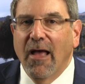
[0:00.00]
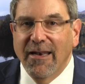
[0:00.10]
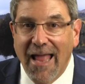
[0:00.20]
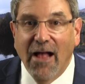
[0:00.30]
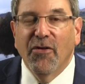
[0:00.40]

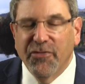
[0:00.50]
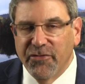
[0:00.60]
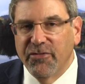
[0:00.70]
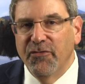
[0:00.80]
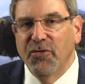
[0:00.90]

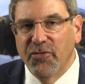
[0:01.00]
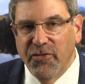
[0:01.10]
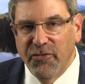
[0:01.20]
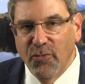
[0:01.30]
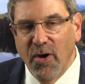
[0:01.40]
analysis of your
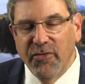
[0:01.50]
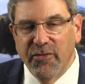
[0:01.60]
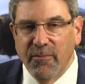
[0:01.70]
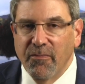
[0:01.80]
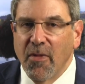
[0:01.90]

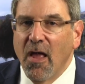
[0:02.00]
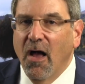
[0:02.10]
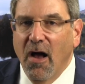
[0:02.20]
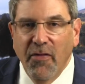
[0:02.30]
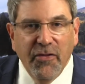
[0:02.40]
situation.
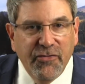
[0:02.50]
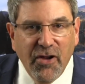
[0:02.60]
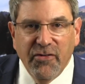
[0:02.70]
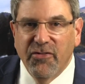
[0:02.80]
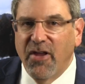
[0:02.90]
Other
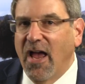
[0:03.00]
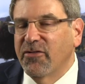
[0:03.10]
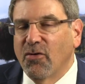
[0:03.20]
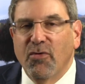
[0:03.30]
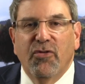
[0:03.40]
judges
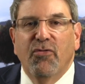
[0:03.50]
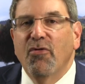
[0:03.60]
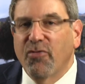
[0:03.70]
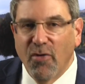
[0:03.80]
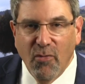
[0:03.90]
ask only
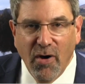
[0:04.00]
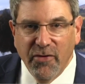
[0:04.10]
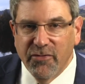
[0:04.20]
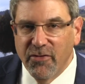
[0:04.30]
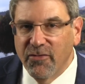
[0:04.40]
2 or 3
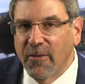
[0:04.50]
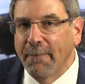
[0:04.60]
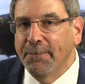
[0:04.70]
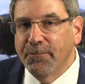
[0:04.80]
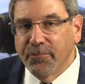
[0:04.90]
questions,
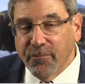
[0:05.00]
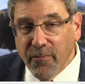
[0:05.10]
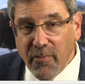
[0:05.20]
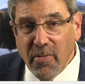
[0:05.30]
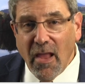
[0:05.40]

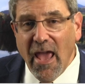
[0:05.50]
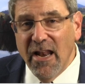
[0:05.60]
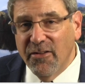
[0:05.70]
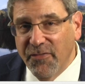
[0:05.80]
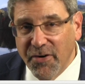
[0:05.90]

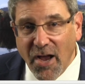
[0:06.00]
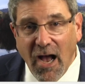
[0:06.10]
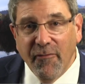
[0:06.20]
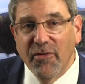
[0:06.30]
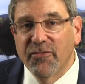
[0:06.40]
and it's very
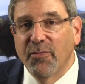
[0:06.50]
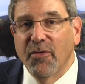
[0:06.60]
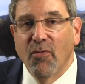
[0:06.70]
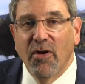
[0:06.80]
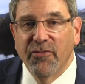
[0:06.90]
obvious from
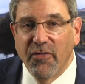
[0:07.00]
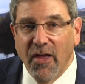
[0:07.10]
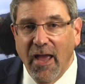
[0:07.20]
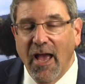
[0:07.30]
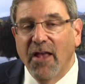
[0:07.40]
the question
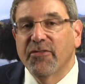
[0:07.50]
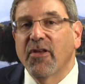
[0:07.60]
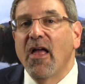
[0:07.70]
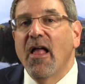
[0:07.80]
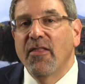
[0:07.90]
they
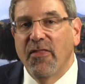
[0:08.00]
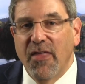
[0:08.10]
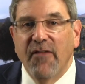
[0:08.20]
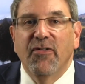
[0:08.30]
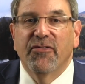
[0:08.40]
ask that
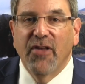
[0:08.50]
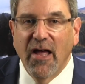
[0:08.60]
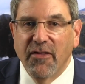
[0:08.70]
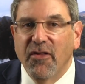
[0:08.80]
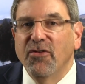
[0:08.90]
they've
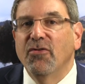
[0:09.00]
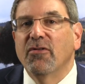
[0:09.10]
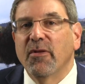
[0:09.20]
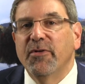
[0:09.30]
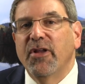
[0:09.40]
decided that
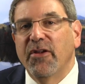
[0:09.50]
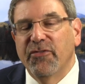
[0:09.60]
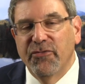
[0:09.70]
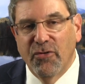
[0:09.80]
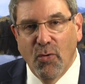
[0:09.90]
your
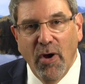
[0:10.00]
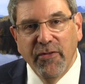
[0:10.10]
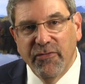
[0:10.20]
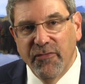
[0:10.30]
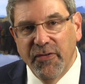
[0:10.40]
limitations are
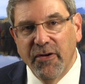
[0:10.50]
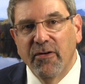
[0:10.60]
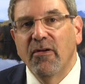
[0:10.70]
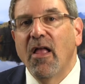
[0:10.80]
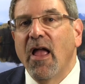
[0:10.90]
quite
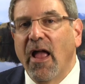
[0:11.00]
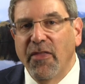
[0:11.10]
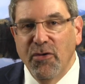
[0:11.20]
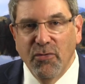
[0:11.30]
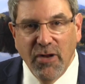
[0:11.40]
severe
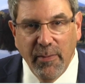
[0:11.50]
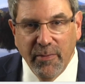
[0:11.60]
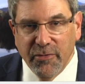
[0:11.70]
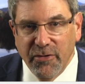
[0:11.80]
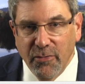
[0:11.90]
and that you would not
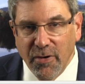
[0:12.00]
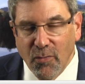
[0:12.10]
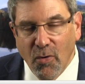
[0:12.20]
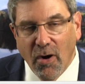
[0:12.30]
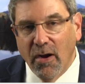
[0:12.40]
be able to do
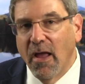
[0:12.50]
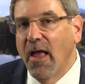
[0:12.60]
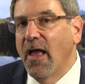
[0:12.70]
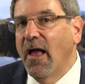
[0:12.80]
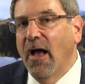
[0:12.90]
any work.
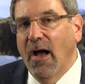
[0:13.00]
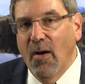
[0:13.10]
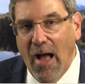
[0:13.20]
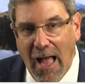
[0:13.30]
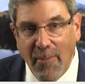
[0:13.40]

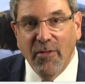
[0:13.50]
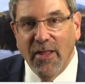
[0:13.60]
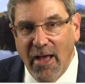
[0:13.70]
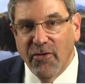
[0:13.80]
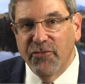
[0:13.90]
I'm
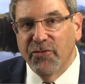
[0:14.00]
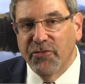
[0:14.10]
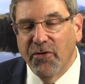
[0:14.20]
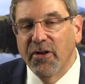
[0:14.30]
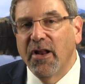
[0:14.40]
allowed as your
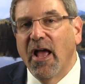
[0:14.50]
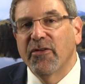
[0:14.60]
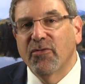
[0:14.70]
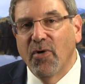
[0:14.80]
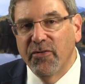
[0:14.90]
attorney to
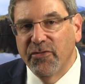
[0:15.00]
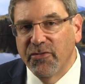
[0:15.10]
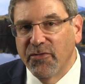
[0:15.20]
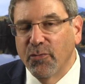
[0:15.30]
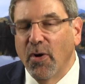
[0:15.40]
ask
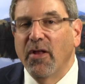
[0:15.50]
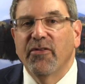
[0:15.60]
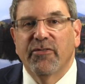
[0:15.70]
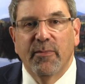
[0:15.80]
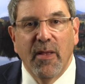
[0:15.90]
questions as well,
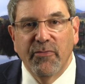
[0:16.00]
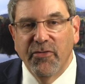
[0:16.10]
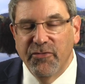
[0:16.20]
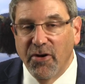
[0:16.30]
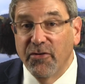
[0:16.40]
and
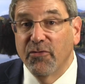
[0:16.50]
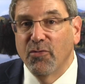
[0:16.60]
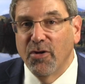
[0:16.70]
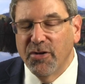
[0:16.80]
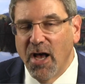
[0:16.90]
sometimes the judges
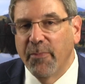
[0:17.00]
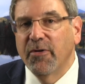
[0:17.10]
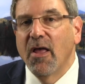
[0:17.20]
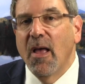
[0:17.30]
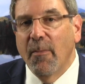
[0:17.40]
will
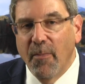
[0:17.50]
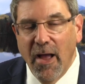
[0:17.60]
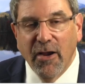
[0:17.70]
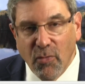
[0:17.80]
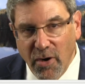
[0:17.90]
adopt
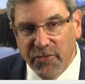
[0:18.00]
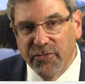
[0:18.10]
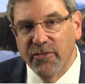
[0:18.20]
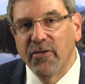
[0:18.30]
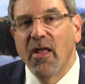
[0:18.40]
my
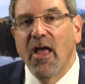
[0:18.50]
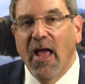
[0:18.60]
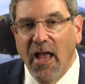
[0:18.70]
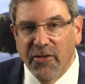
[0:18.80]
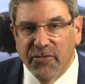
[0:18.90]
question
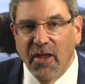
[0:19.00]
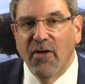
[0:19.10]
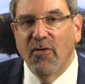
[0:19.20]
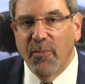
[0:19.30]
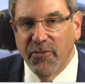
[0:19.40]
as
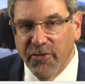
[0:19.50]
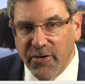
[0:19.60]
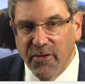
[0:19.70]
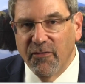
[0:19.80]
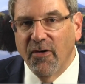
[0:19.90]
a
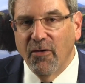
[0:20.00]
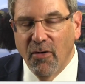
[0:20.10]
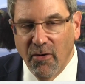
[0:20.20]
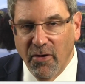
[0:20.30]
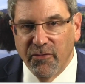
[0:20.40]
representative
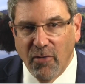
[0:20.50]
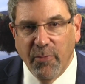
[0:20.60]
or as a